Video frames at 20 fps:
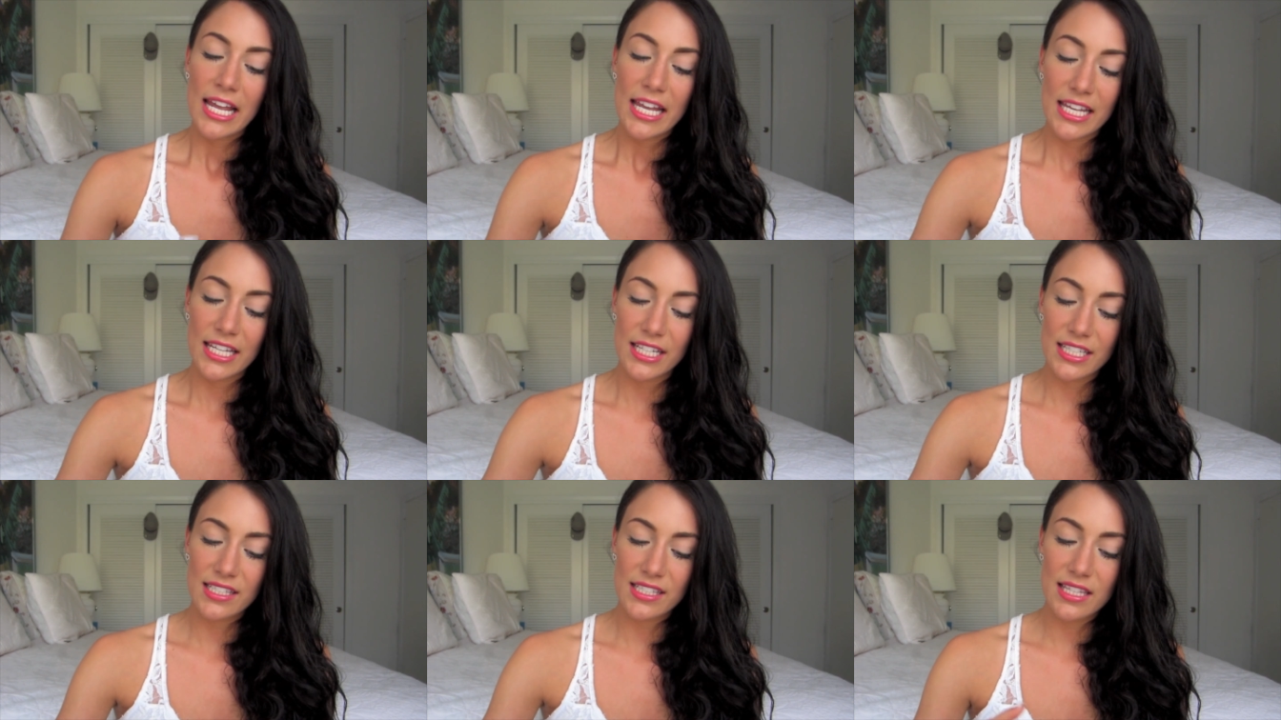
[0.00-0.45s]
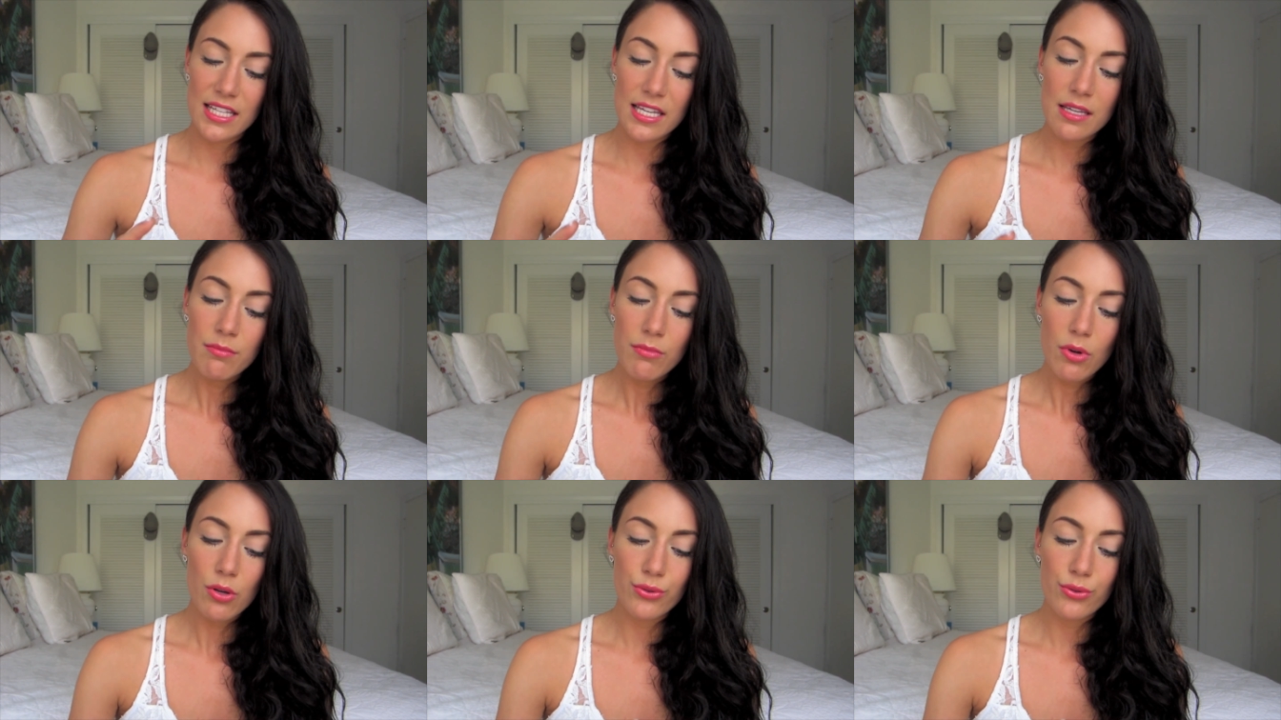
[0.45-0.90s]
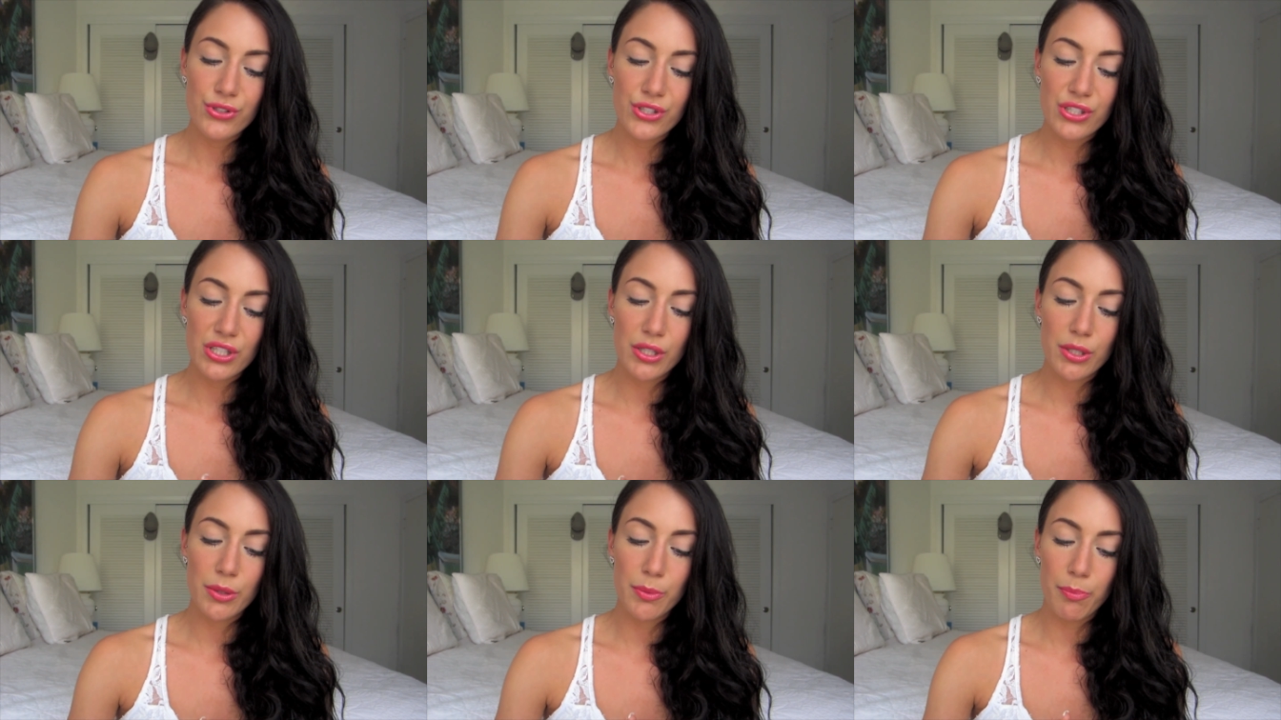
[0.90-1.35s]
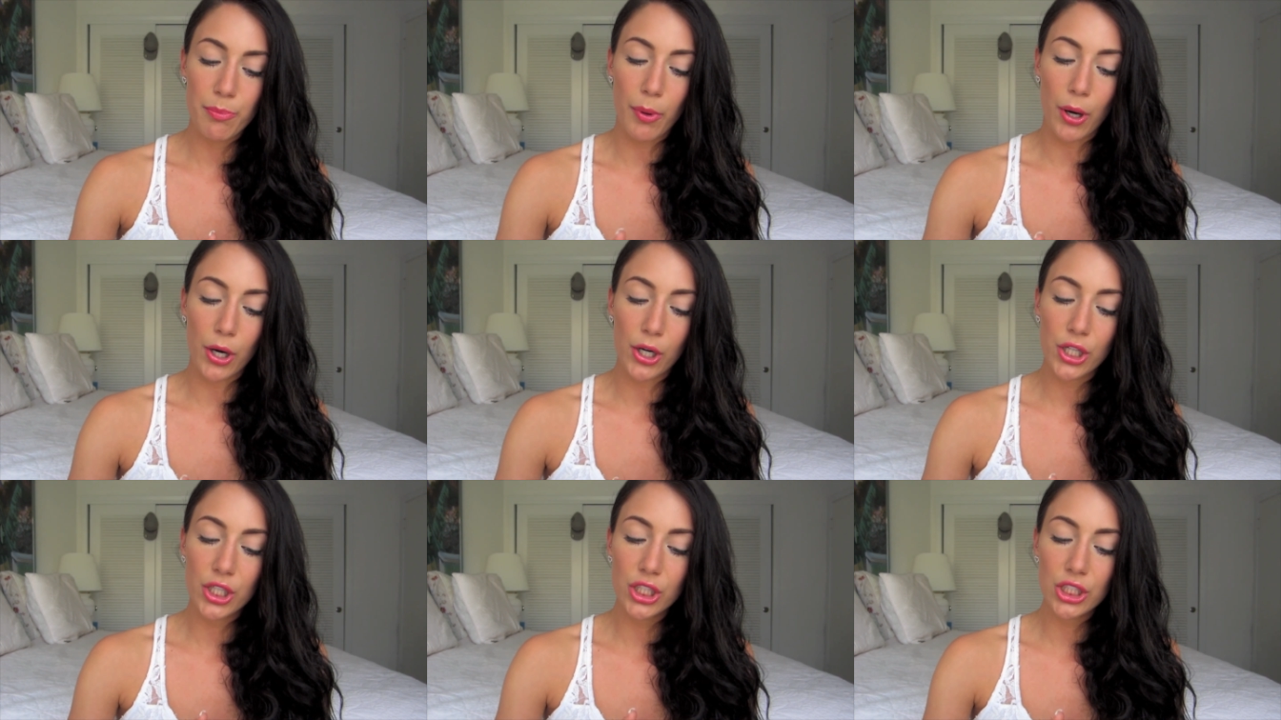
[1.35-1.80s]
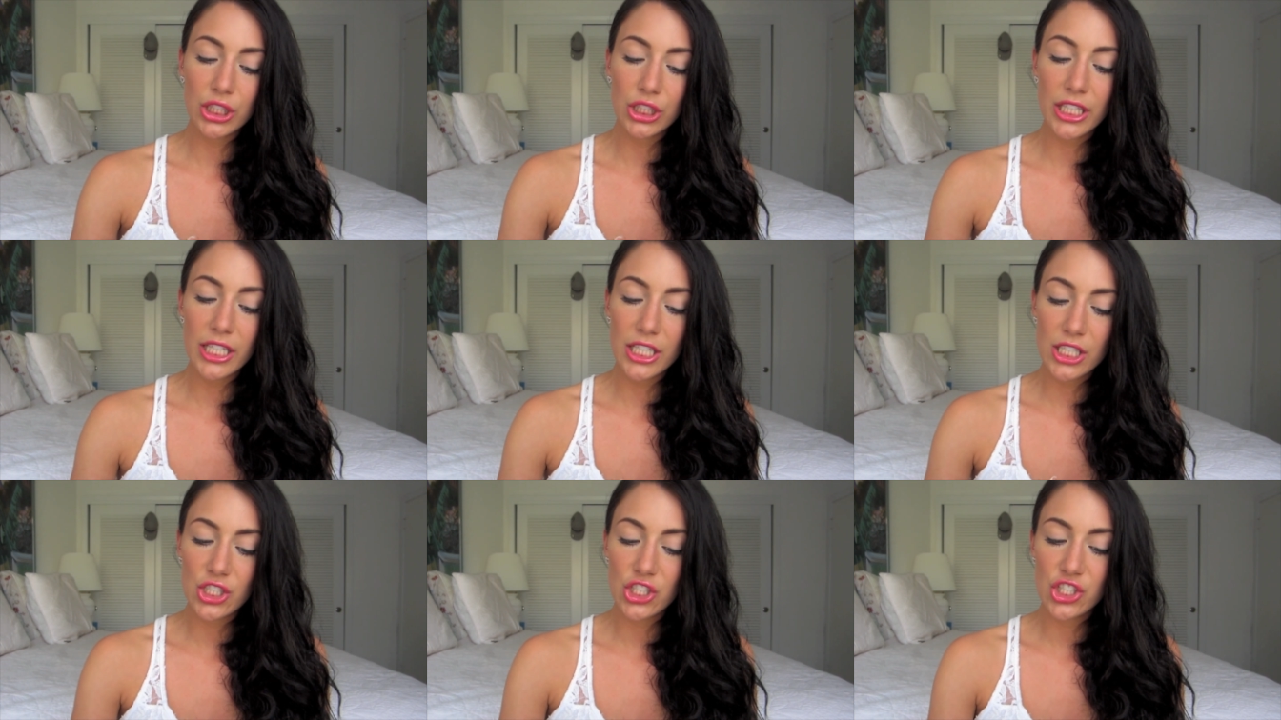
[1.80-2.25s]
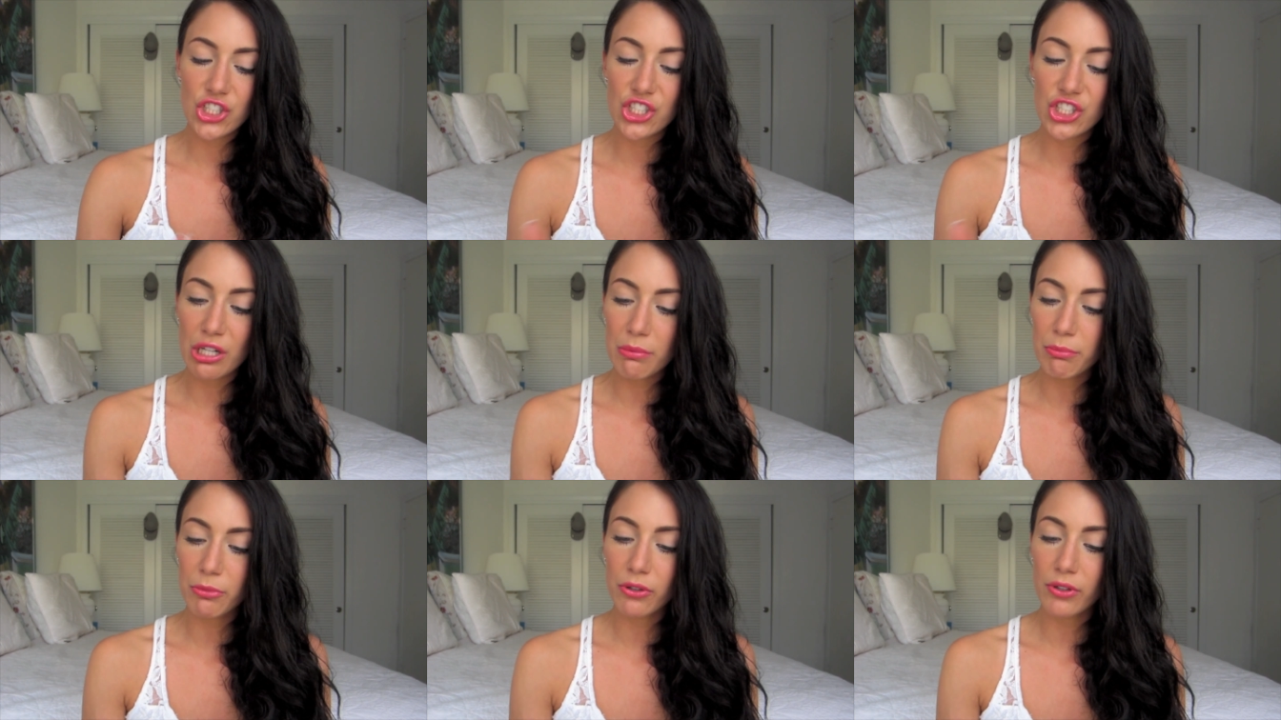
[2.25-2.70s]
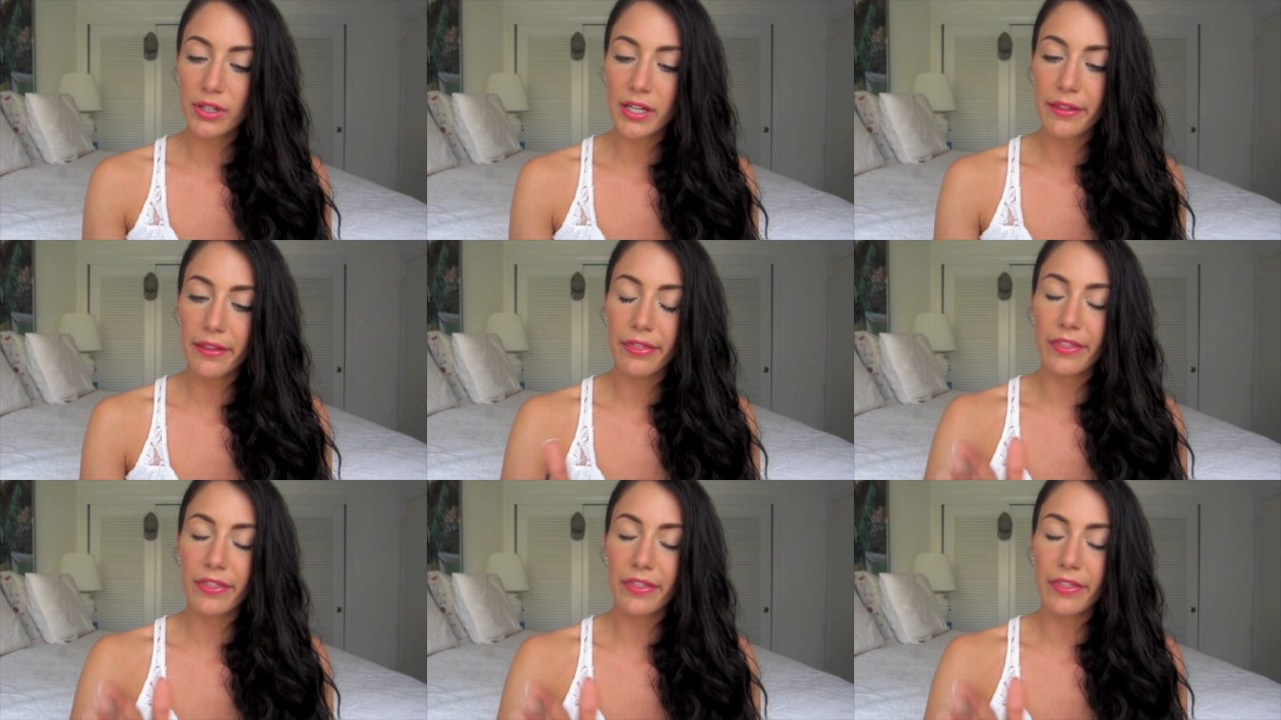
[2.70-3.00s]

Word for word: It is the most sparkly, shimmery